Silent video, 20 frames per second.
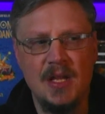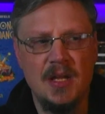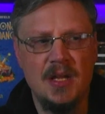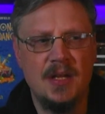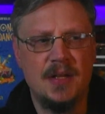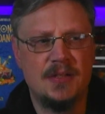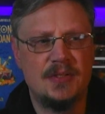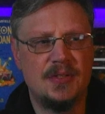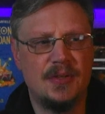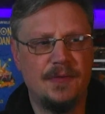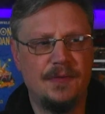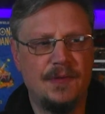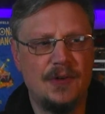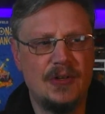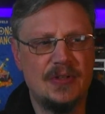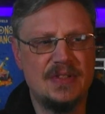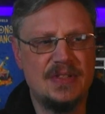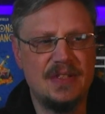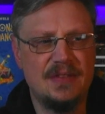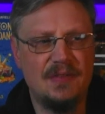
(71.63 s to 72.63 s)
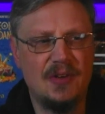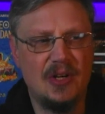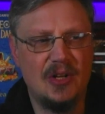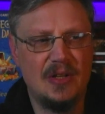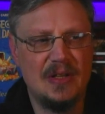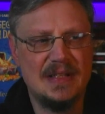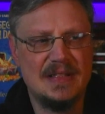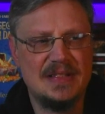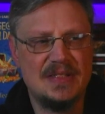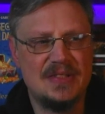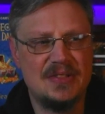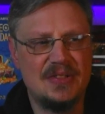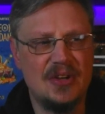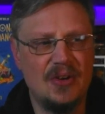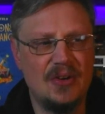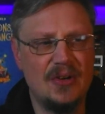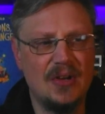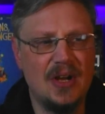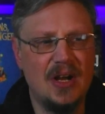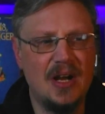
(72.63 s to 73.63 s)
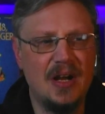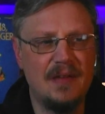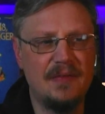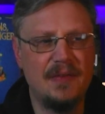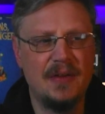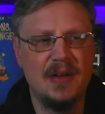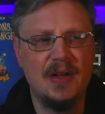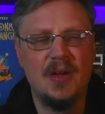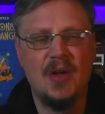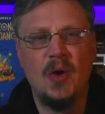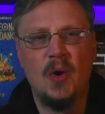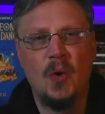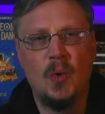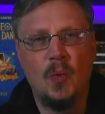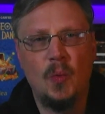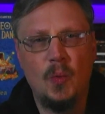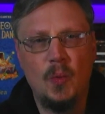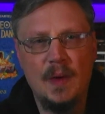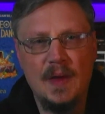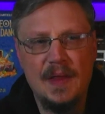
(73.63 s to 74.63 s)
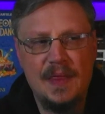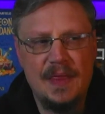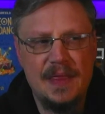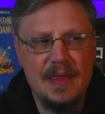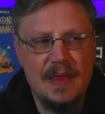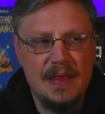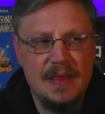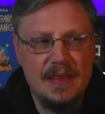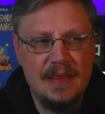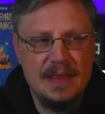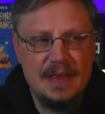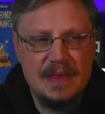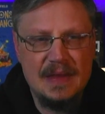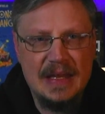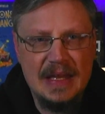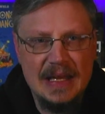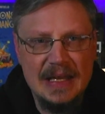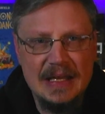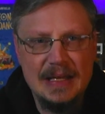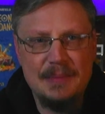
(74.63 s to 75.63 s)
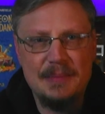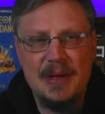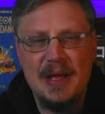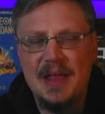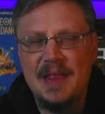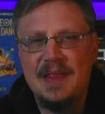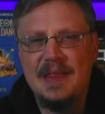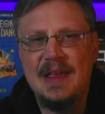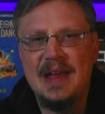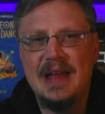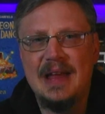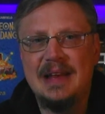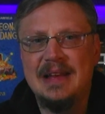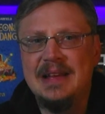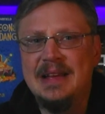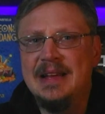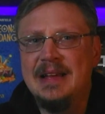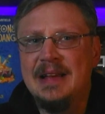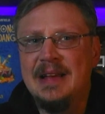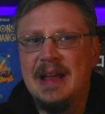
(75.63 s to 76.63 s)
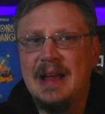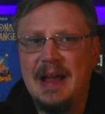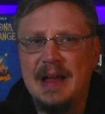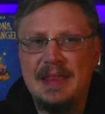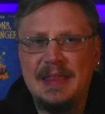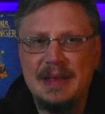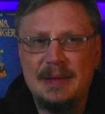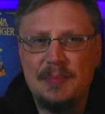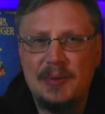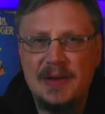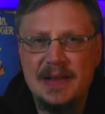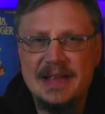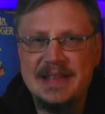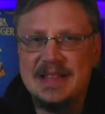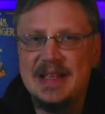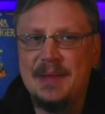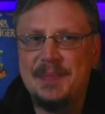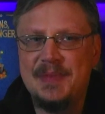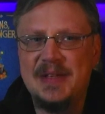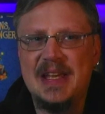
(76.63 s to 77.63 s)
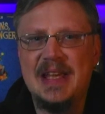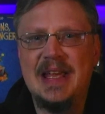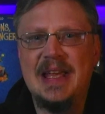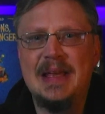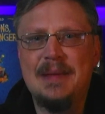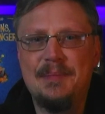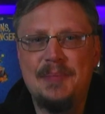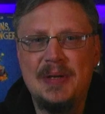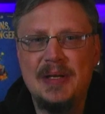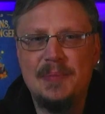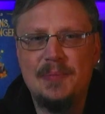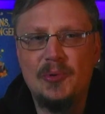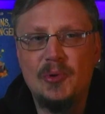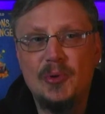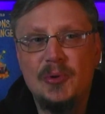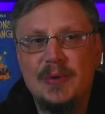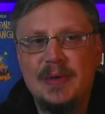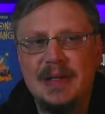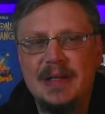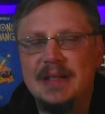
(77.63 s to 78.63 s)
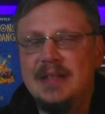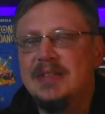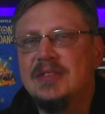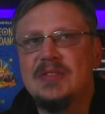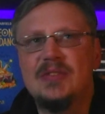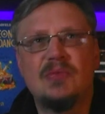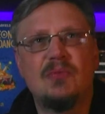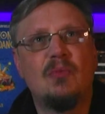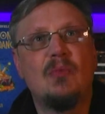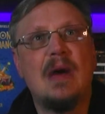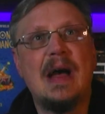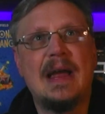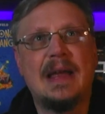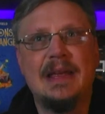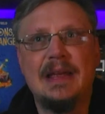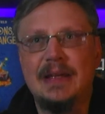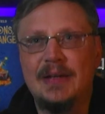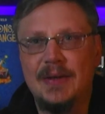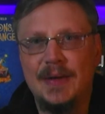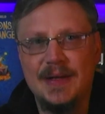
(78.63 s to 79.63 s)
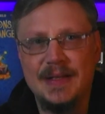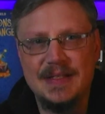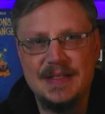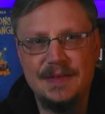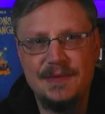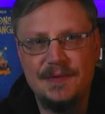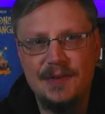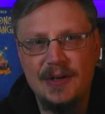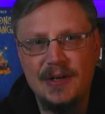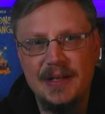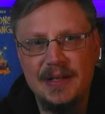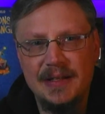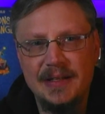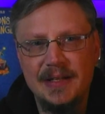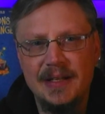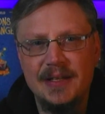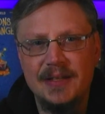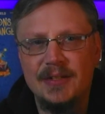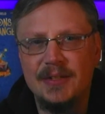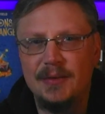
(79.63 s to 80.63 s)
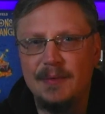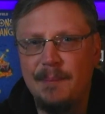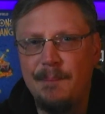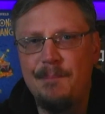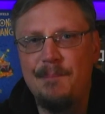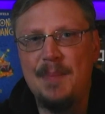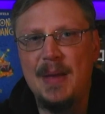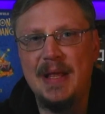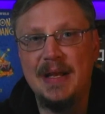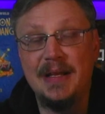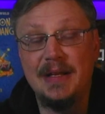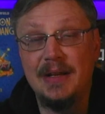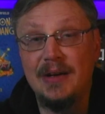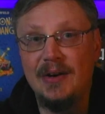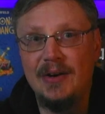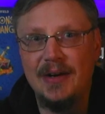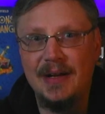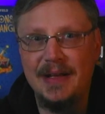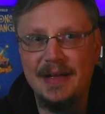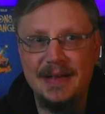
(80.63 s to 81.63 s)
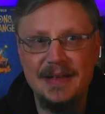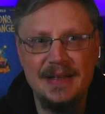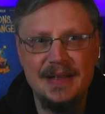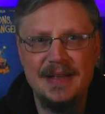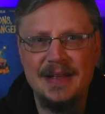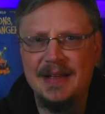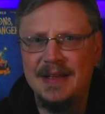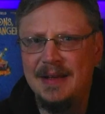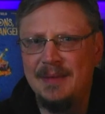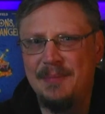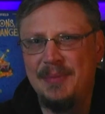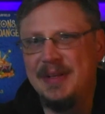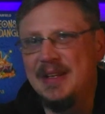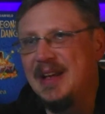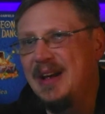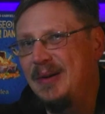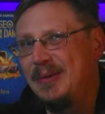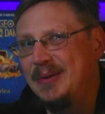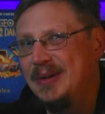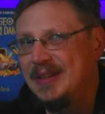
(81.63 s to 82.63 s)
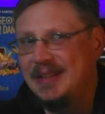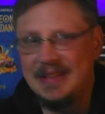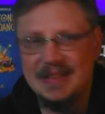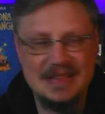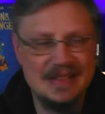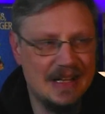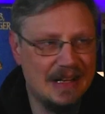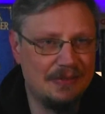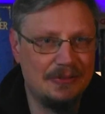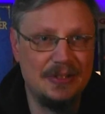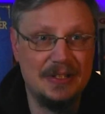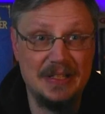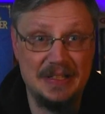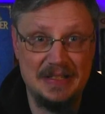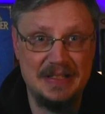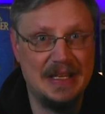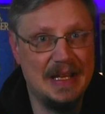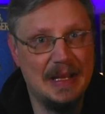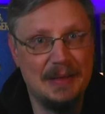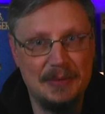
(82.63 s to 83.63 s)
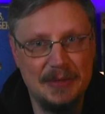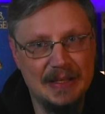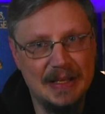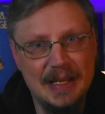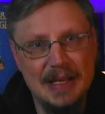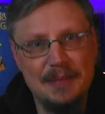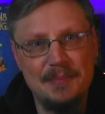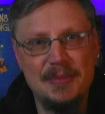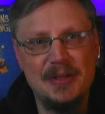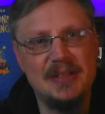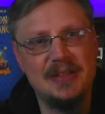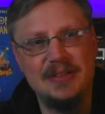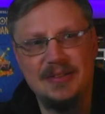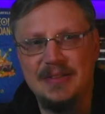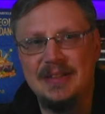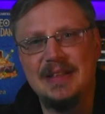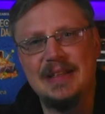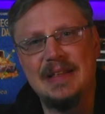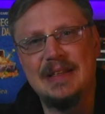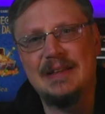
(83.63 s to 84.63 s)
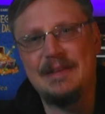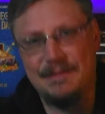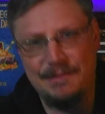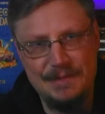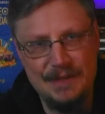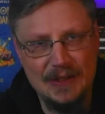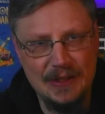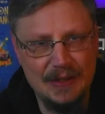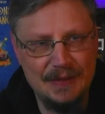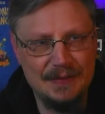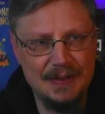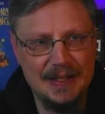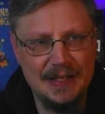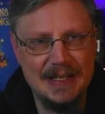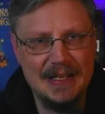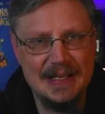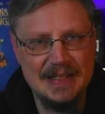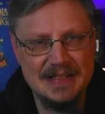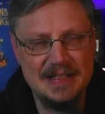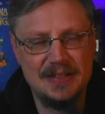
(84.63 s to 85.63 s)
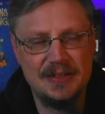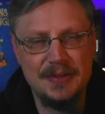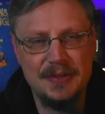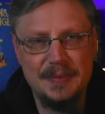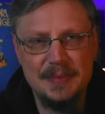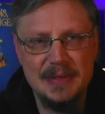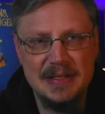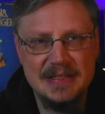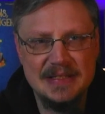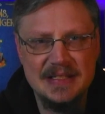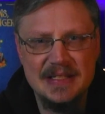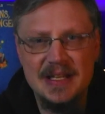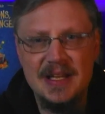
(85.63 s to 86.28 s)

So first of all, let's start off with the game that I think plays up to 8 people and just wacky, crazy fun. You're betting on, but not really. It's not really a gambling game, but you can get the feel of it, I guess, a little bit.